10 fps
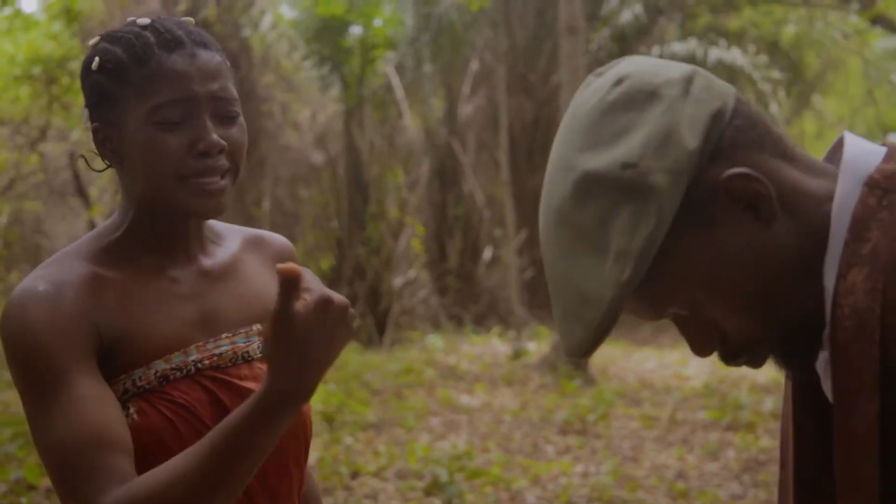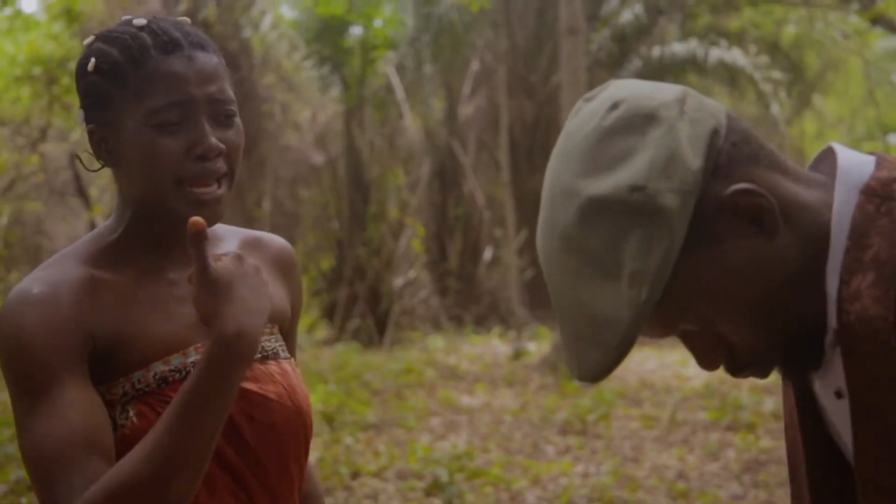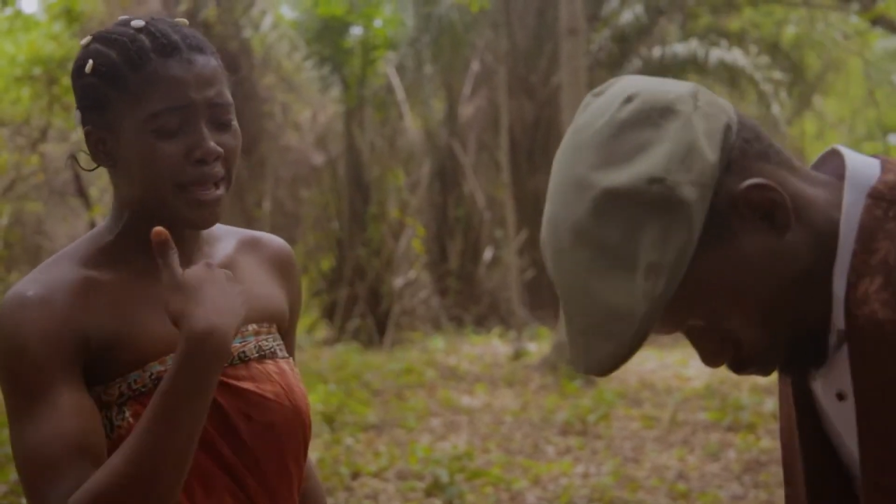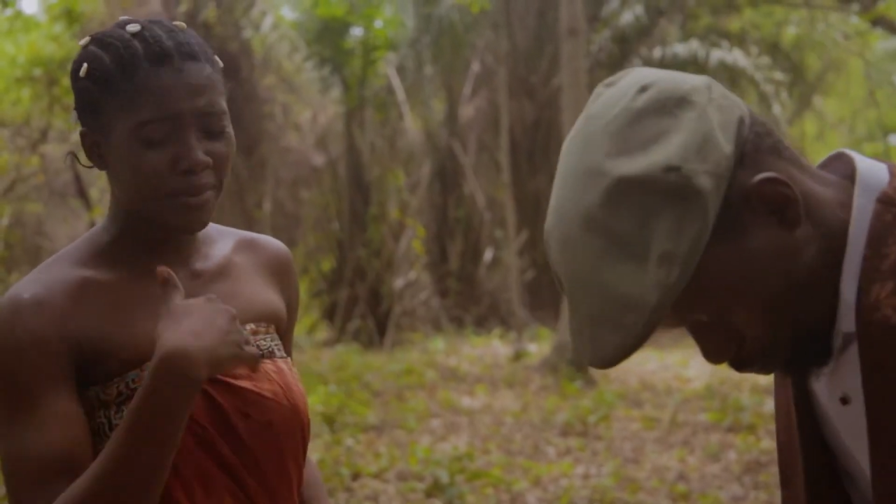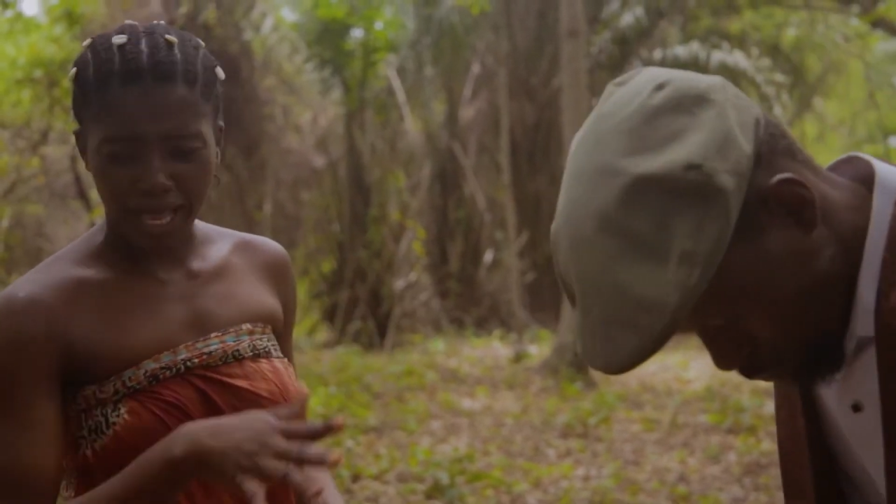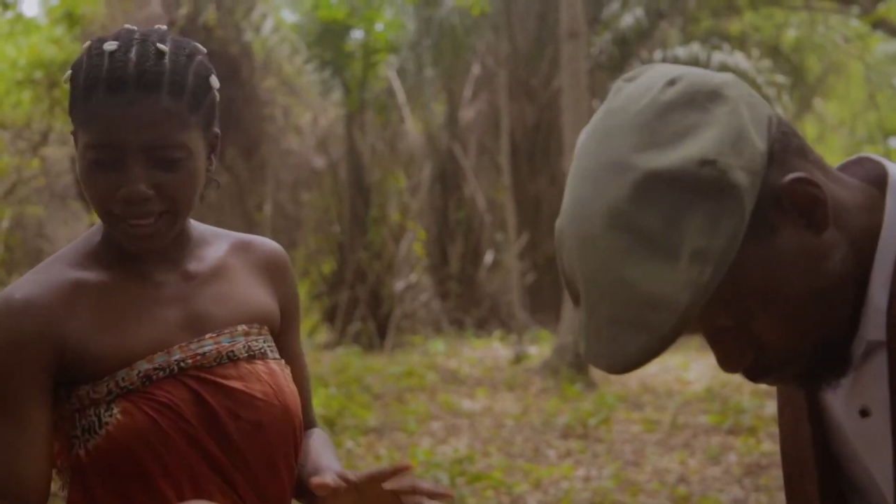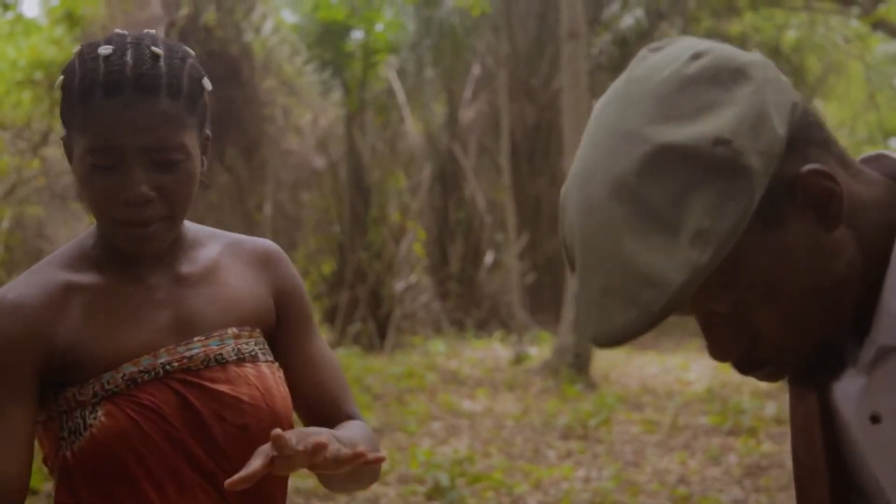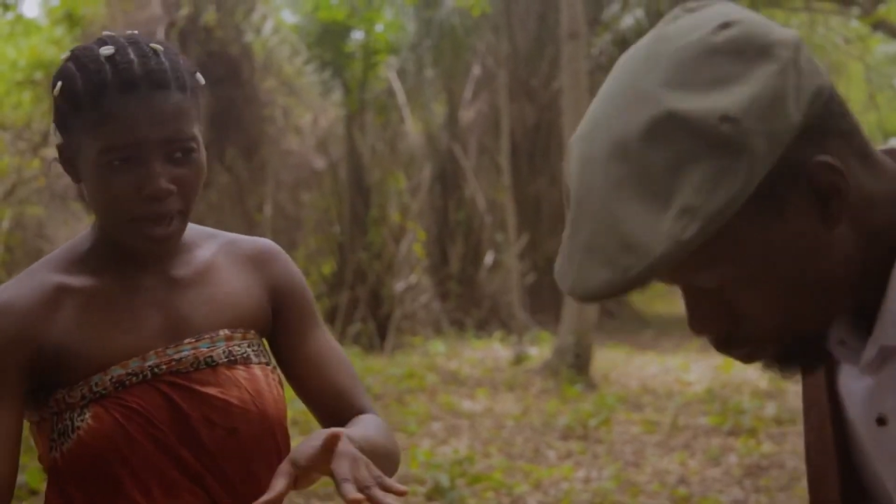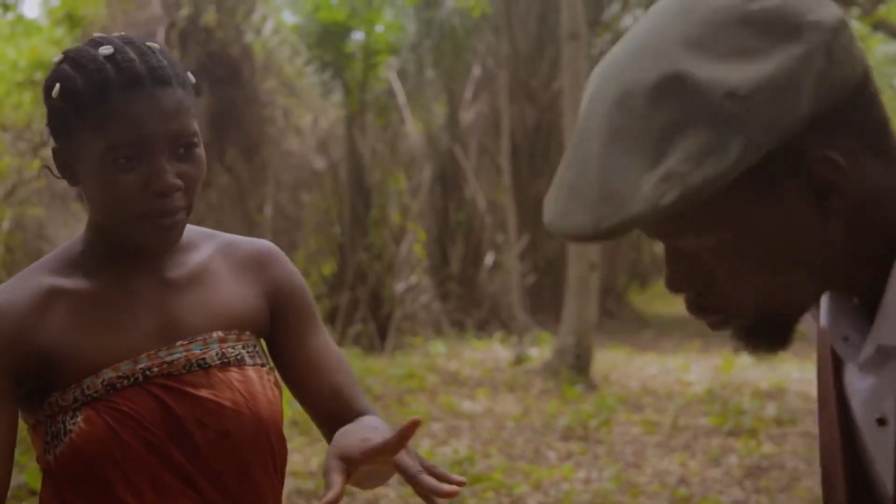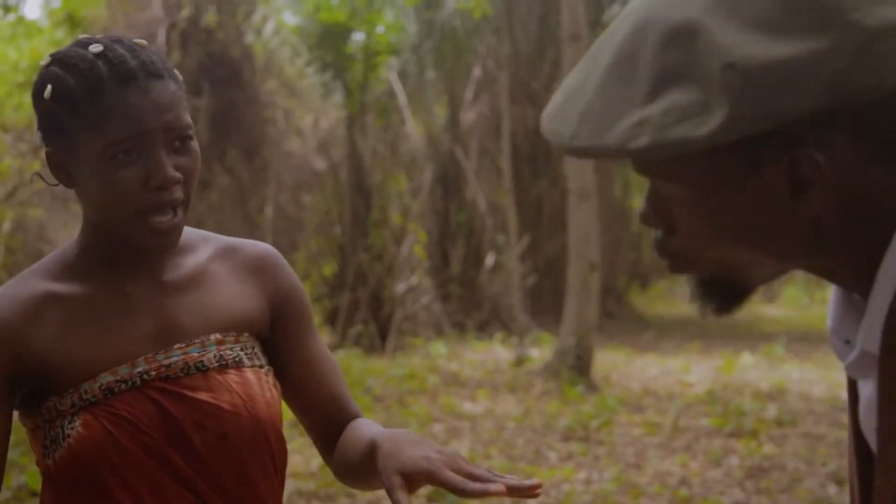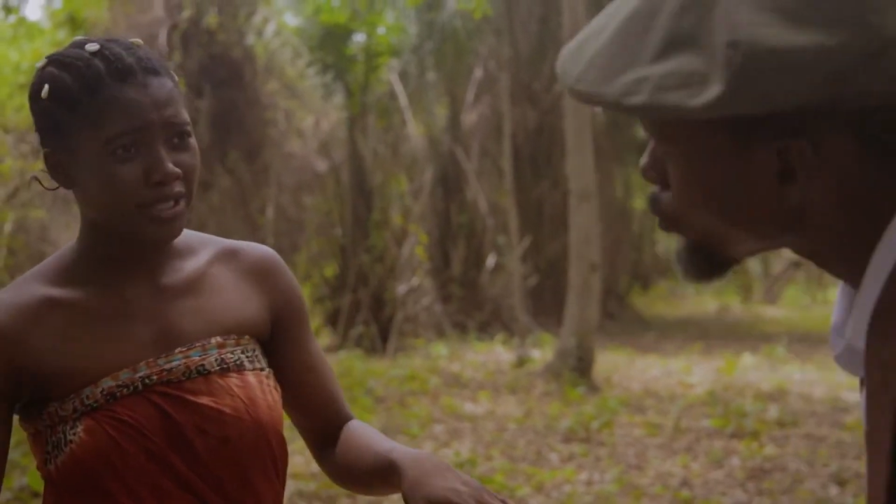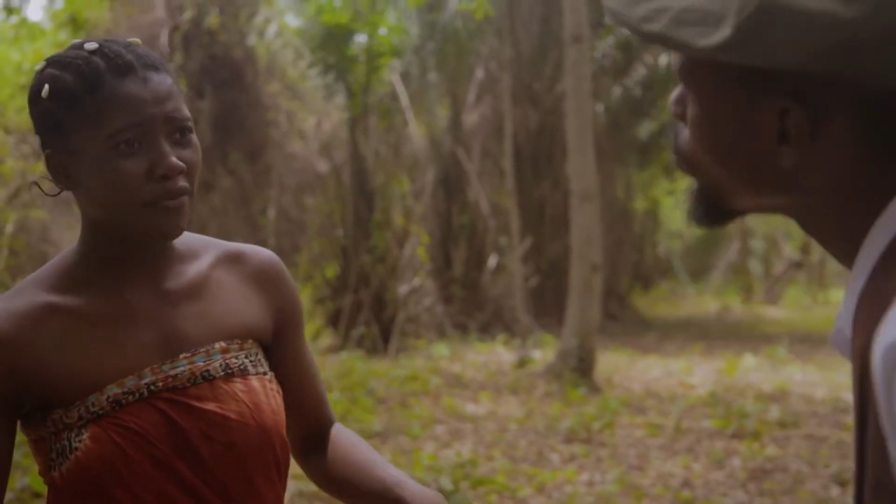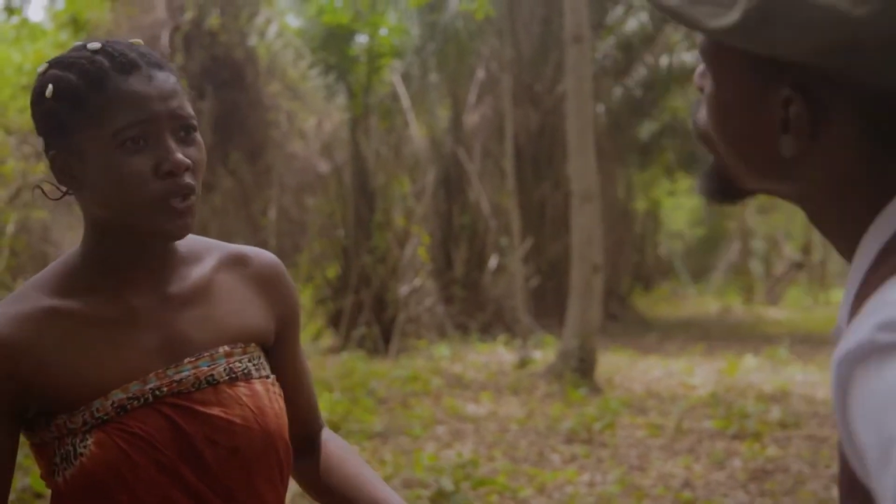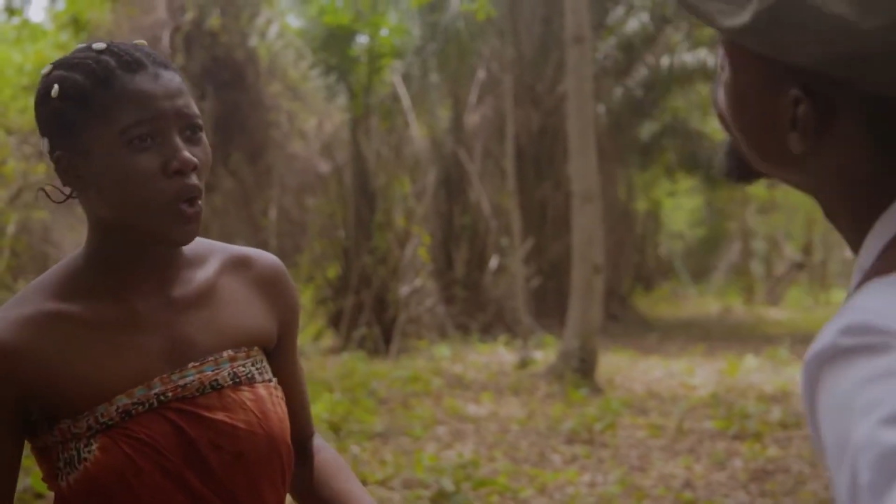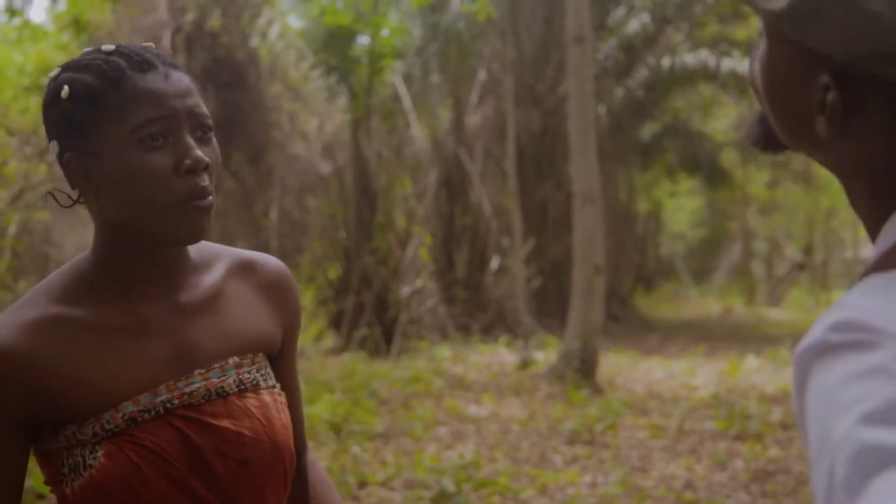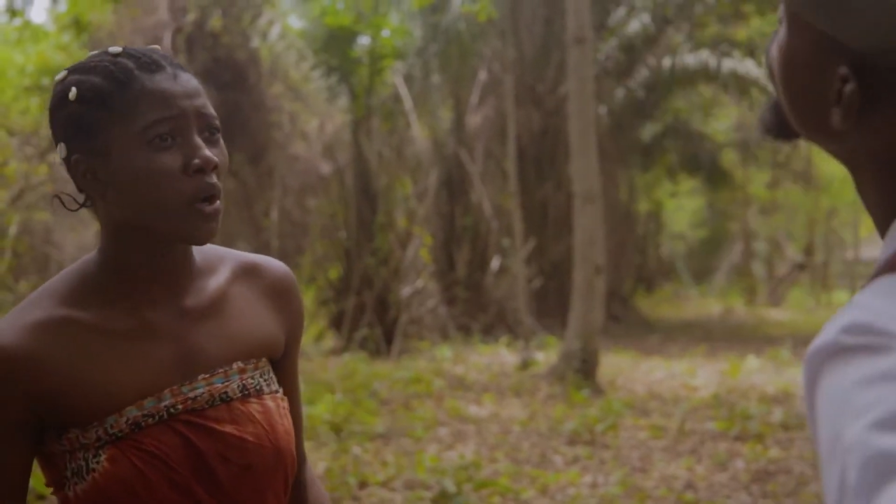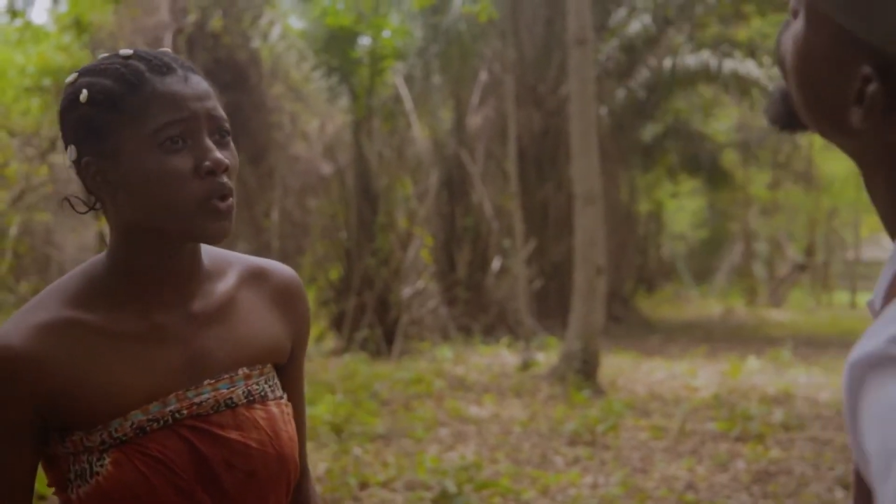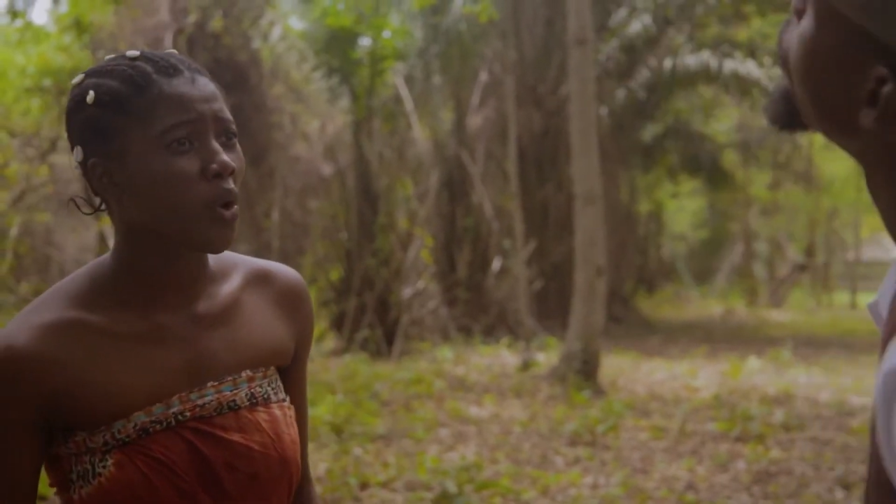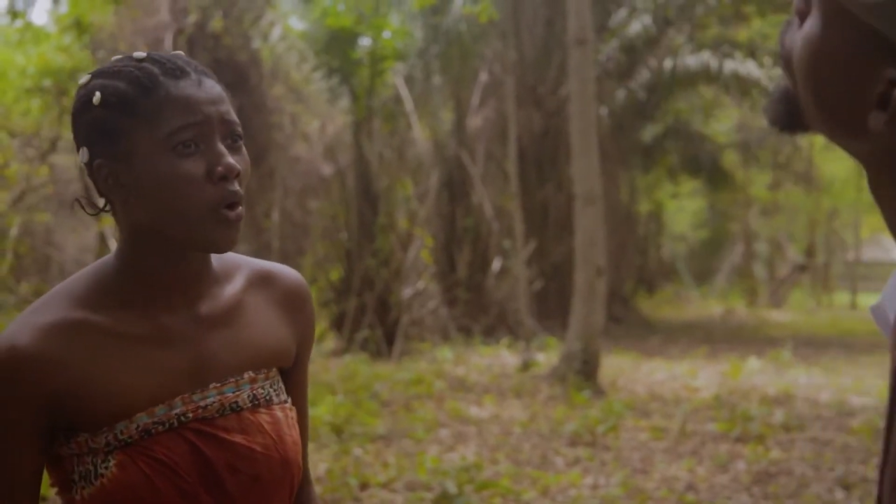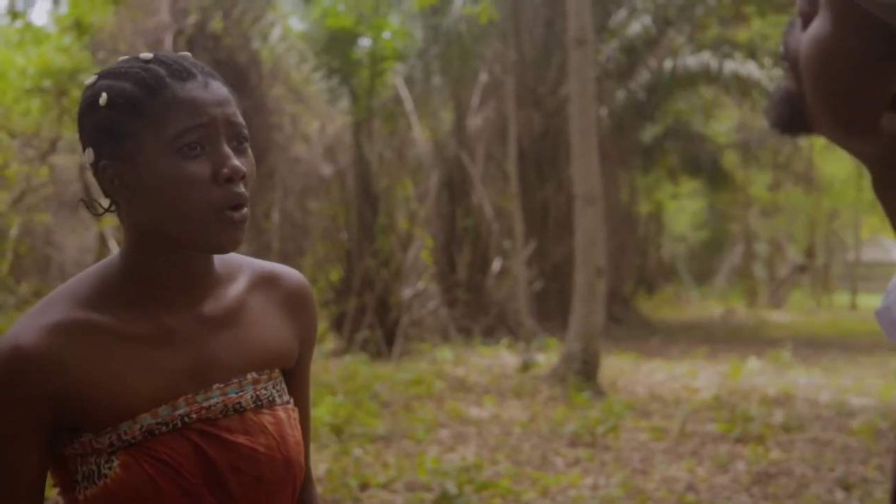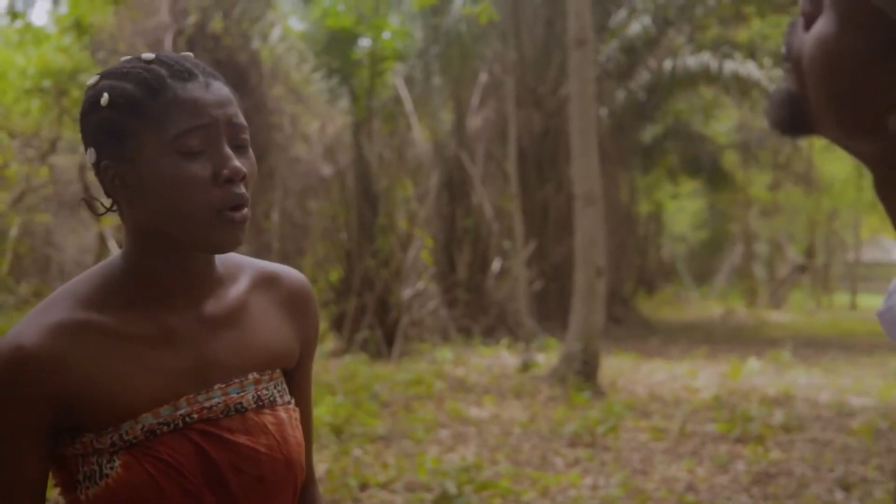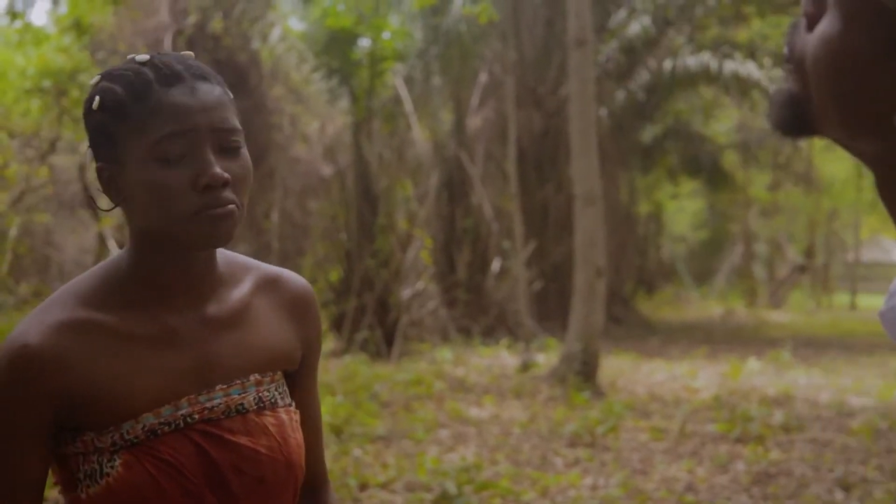telling me that I make myself the common talk?